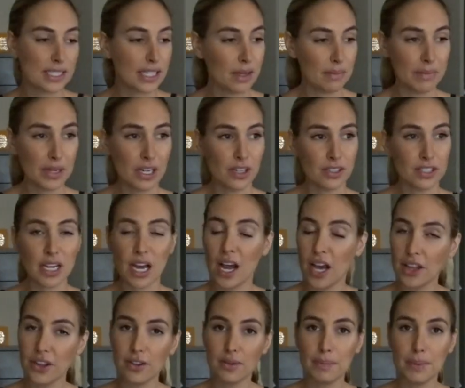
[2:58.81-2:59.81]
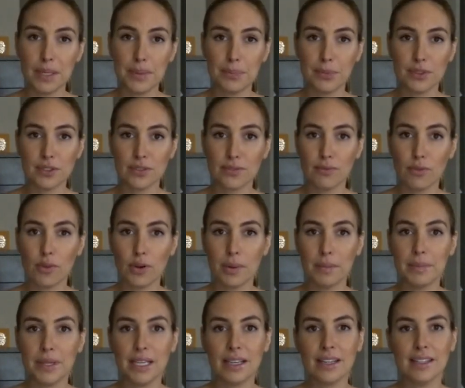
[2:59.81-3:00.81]
compared to other people's form
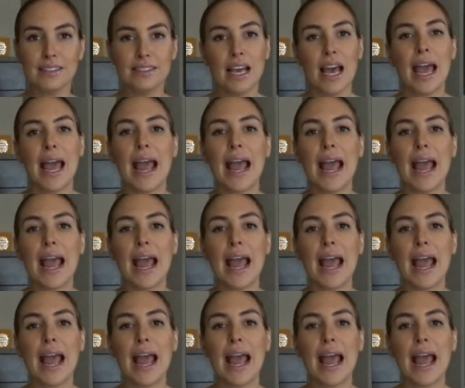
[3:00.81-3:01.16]
because